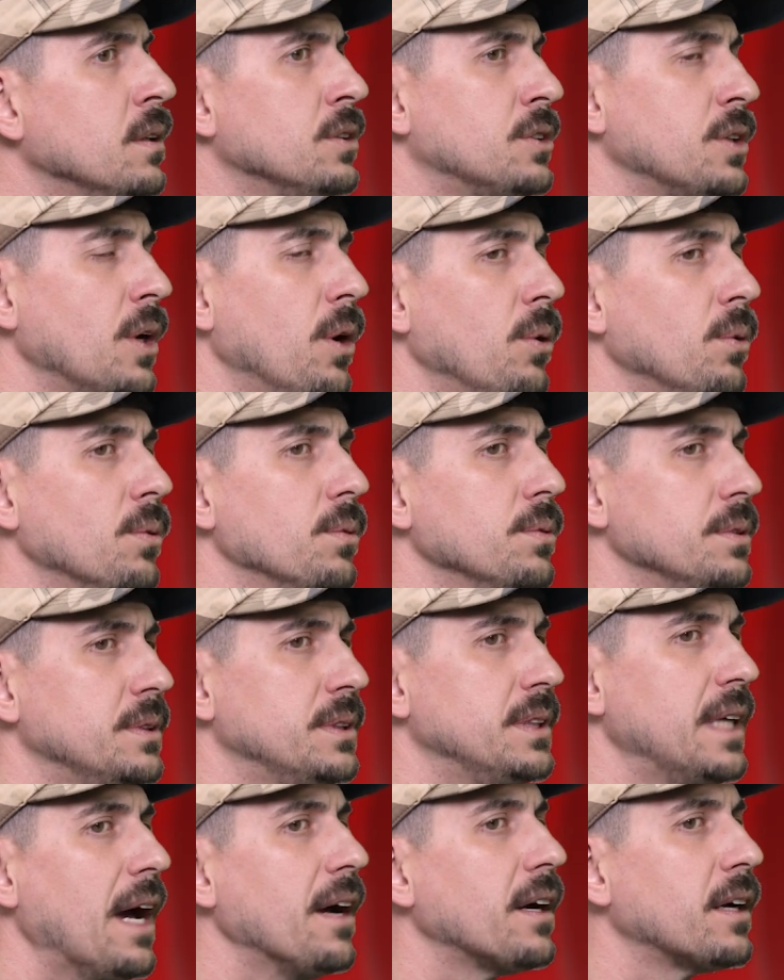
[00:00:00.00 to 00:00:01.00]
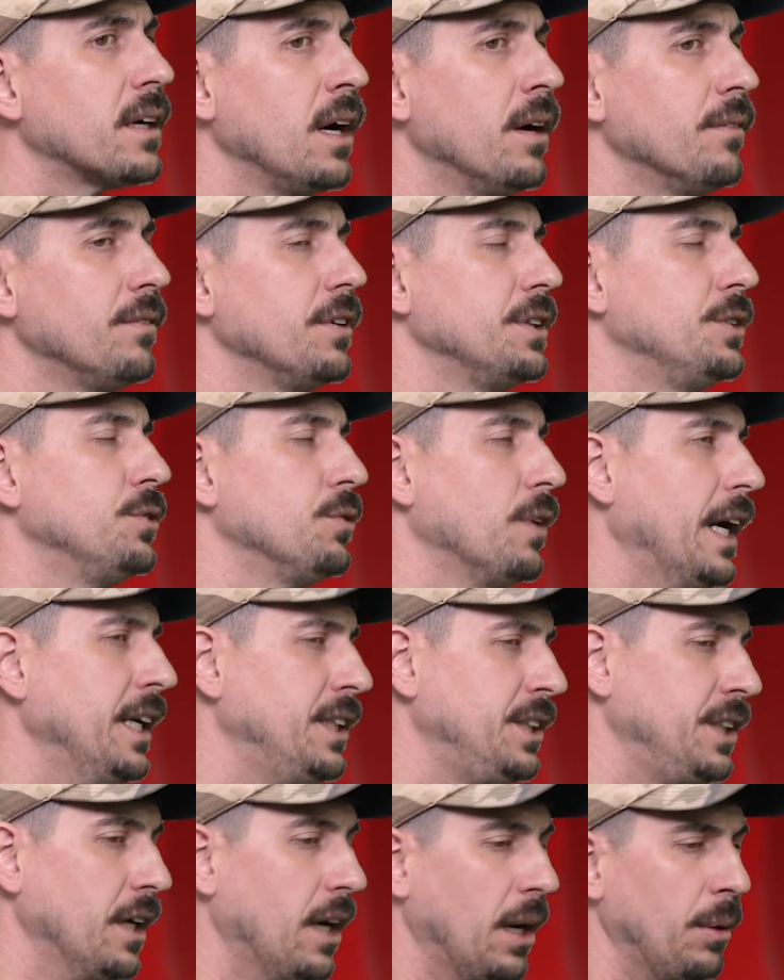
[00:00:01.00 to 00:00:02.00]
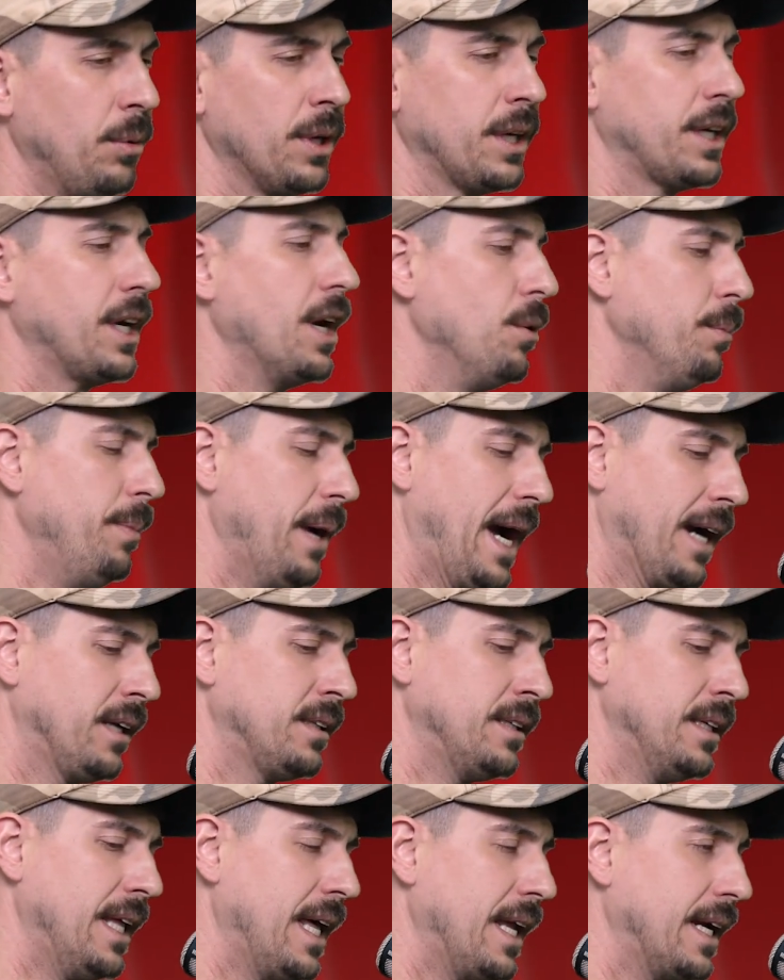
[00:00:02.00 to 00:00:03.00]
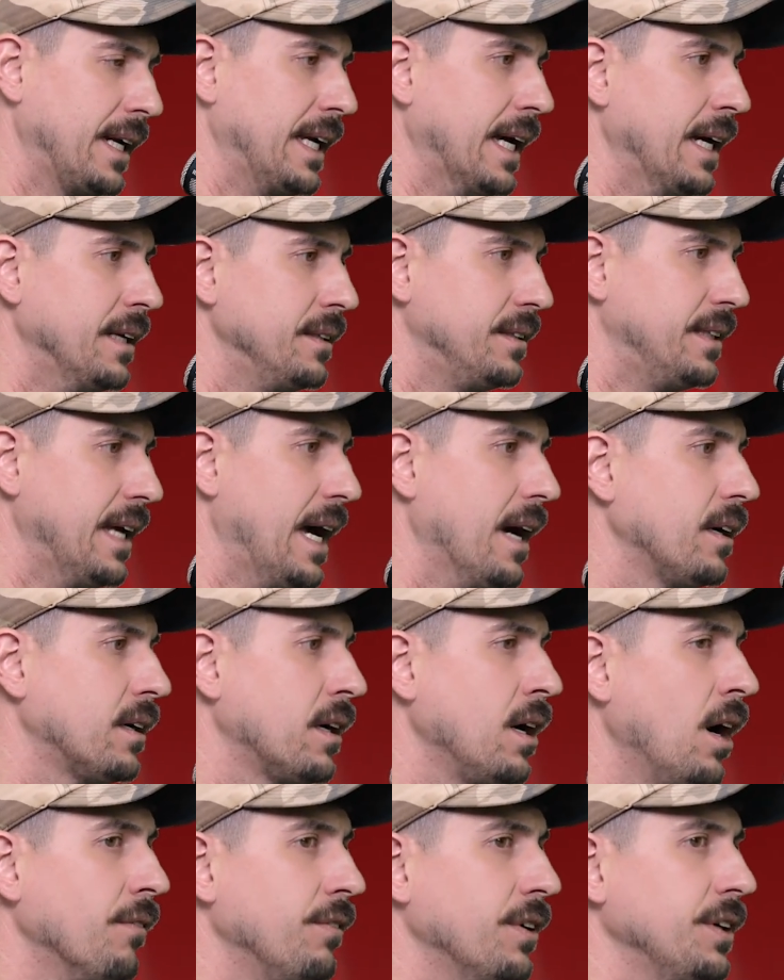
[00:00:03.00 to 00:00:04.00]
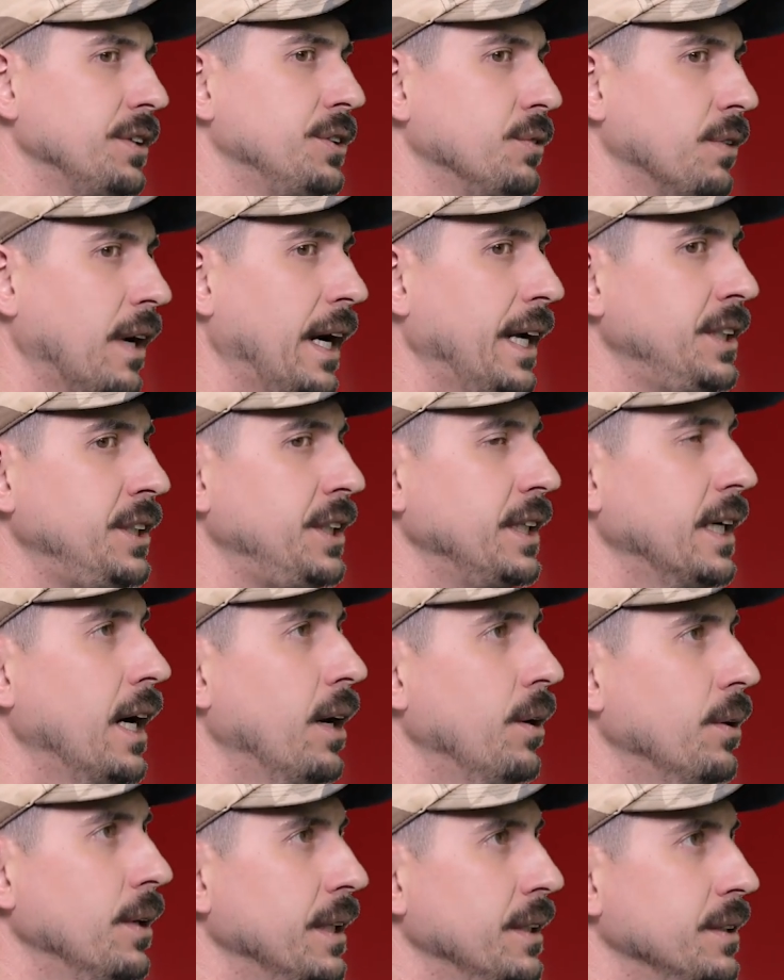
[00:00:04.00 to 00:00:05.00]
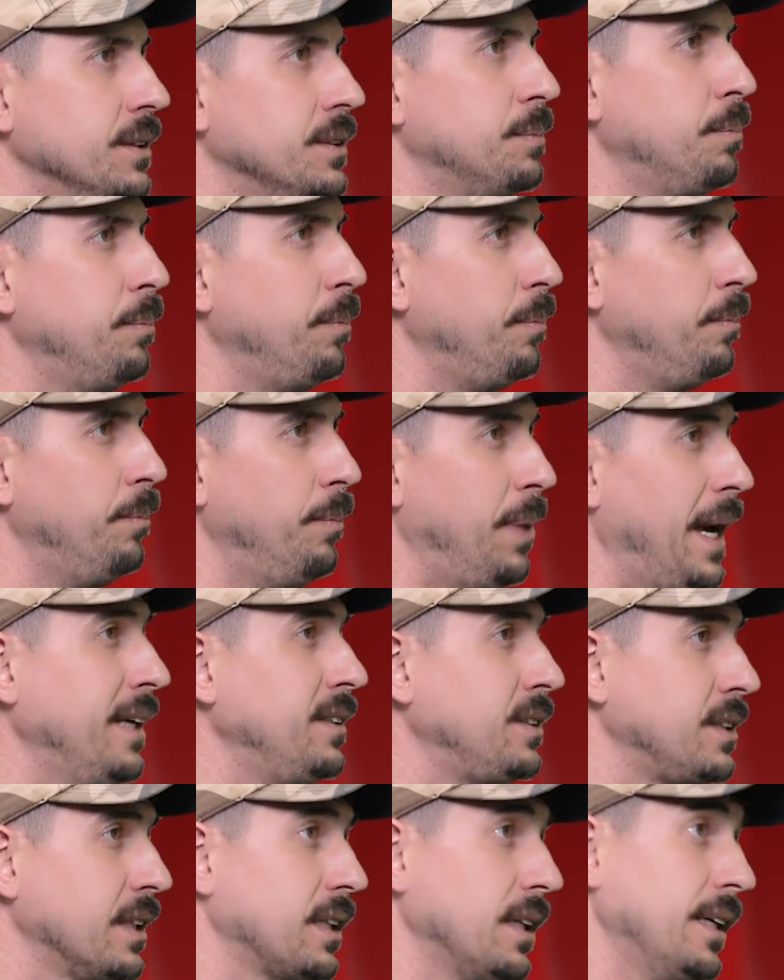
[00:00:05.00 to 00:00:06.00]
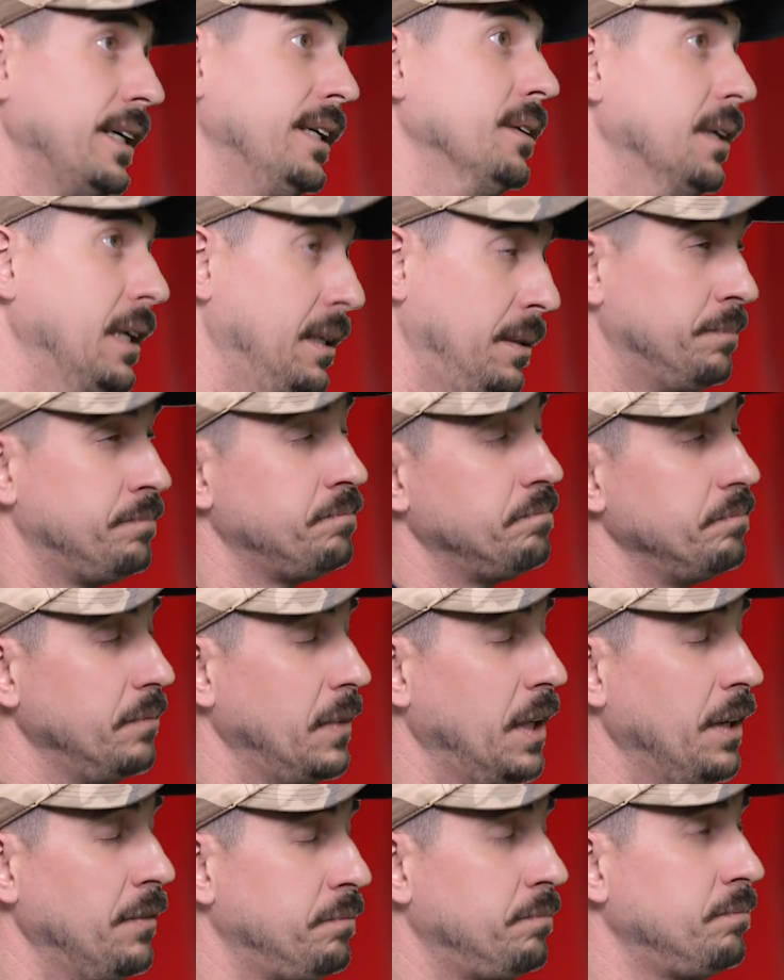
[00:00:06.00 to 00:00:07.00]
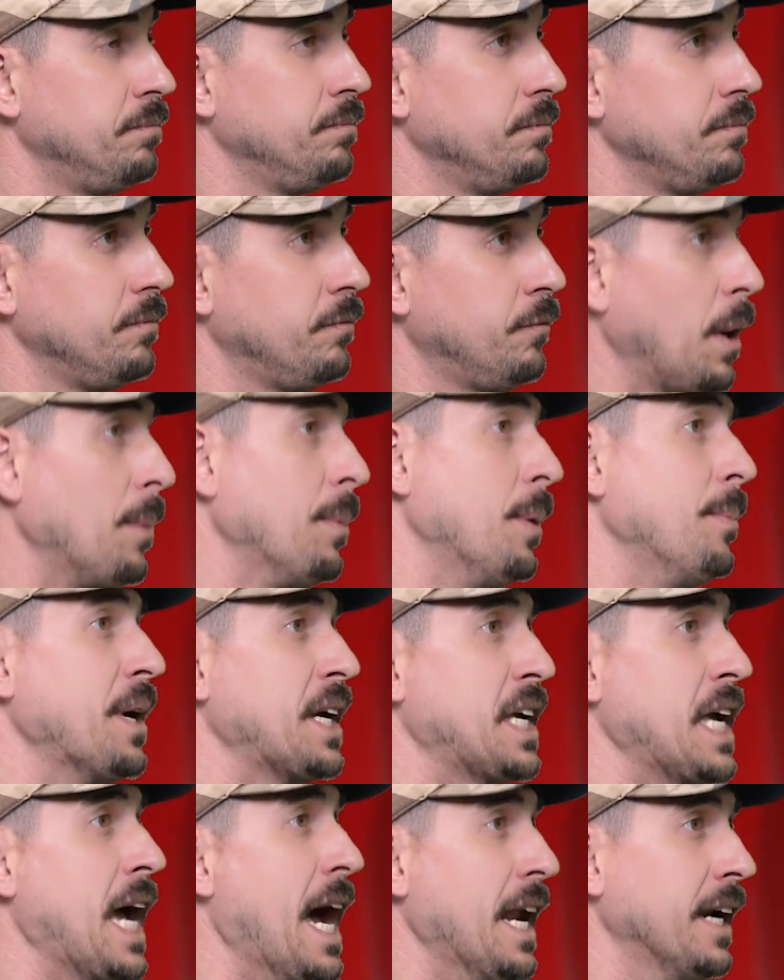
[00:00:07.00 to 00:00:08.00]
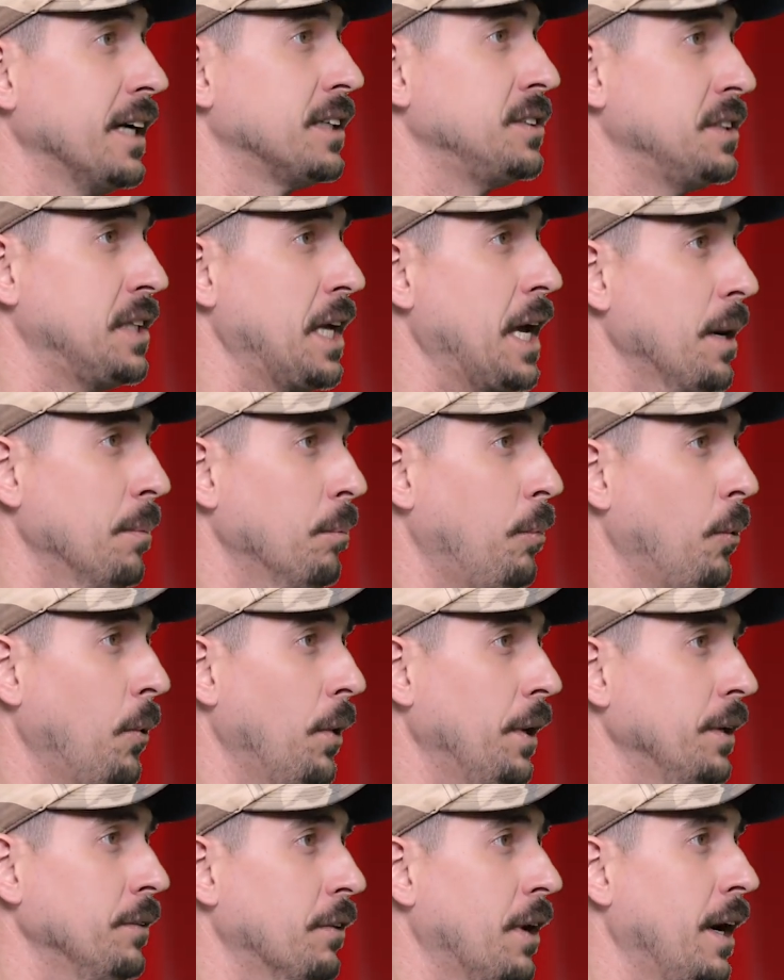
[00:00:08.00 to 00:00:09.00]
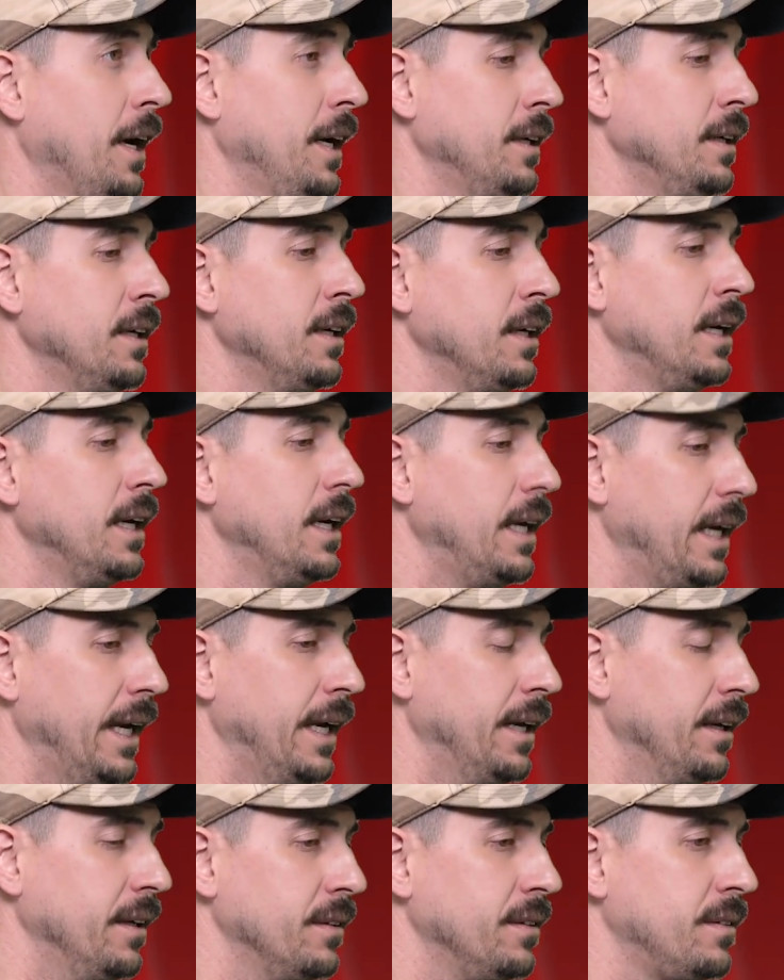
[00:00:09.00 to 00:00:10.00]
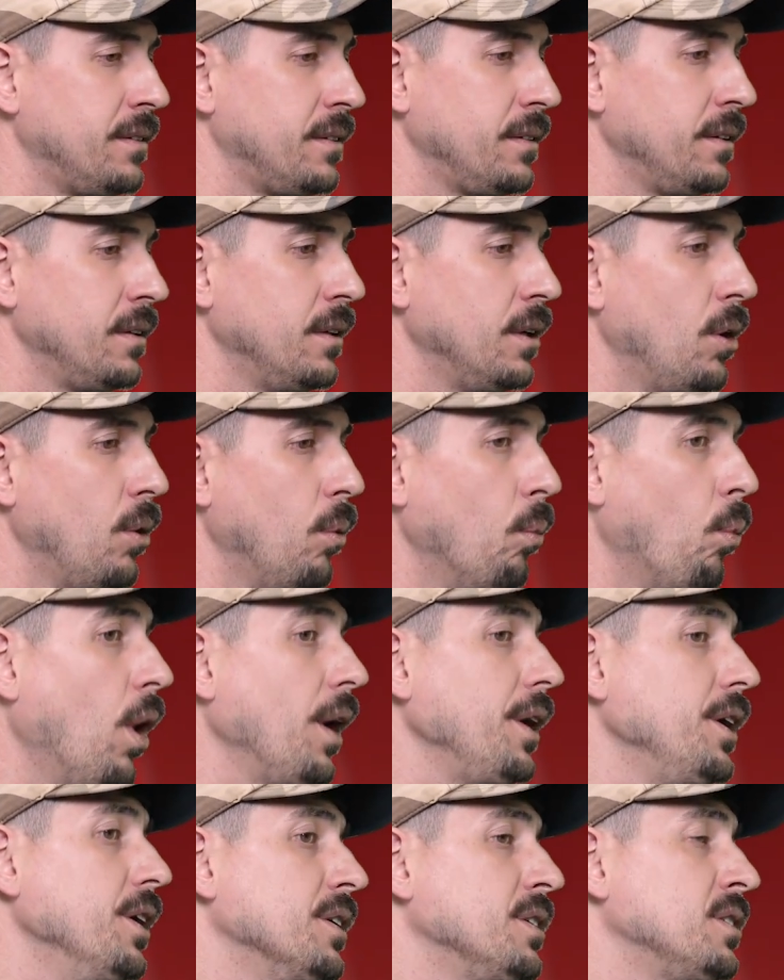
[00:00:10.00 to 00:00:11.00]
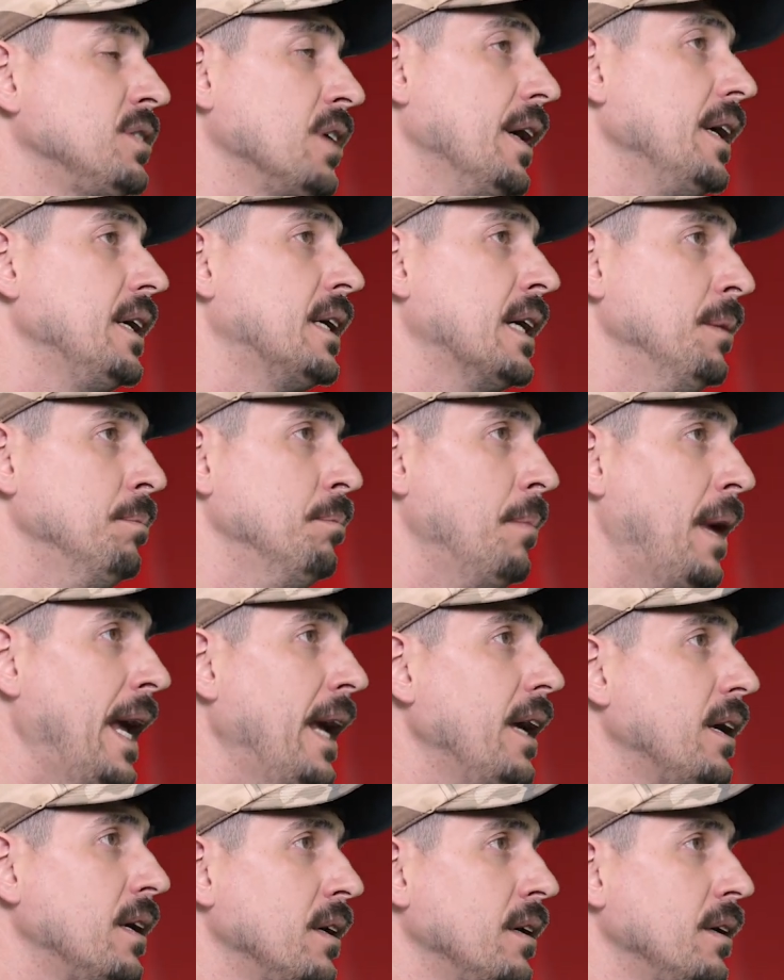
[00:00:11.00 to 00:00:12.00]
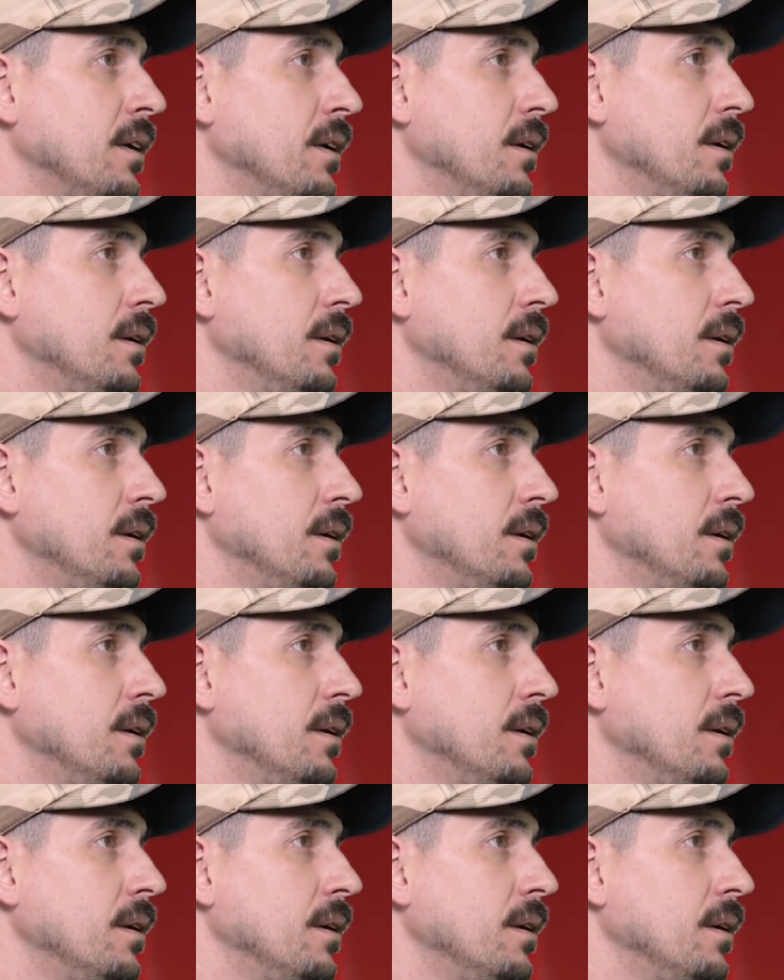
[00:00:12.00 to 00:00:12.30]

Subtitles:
So debt coverage ratio, I want to go back to that again. Debt coverage ratio is basically, if from a mechanic standpoint, right, is what your site can make